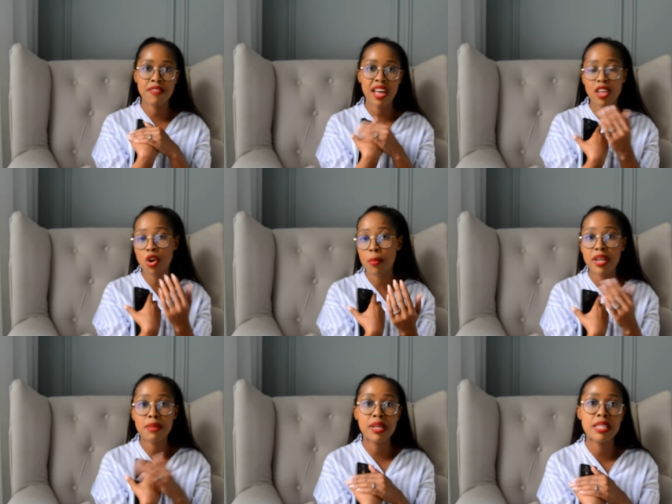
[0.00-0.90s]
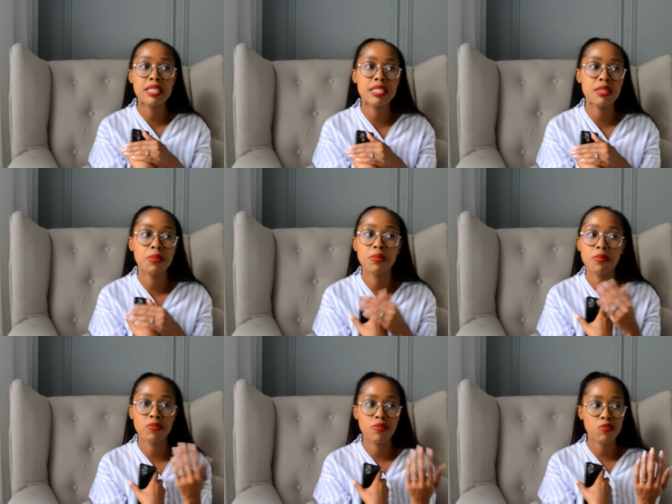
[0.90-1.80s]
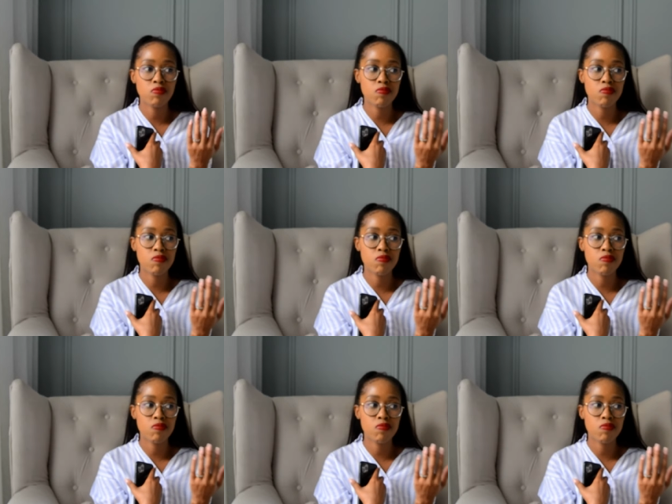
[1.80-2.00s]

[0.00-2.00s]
we have other commitments,